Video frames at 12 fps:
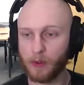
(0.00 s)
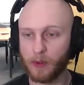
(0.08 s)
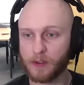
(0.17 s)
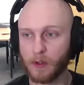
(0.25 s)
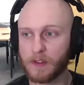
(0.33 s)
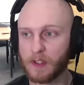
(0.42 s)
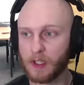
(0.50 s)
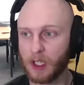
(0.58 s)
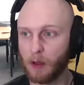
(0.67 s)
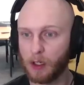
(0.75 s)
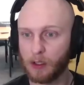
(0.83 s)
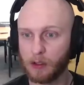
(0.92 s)
with trust
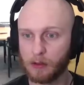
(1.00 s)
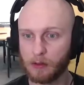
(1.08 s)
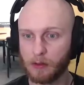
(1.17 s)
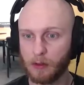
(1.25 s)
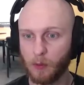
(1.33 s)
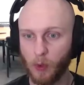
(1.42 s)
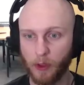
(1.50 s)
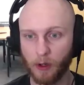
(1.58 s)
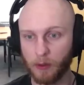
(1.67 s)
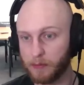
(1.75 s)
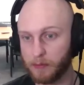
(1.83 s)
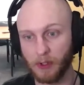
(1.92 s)
accounting,
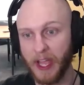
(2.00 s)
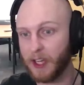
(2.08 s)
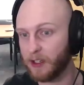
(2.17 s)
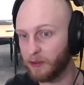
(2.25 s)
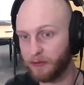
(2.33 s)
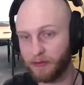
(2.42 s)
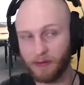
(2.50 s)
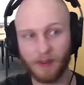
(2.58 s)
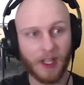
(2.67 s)
whether lack of,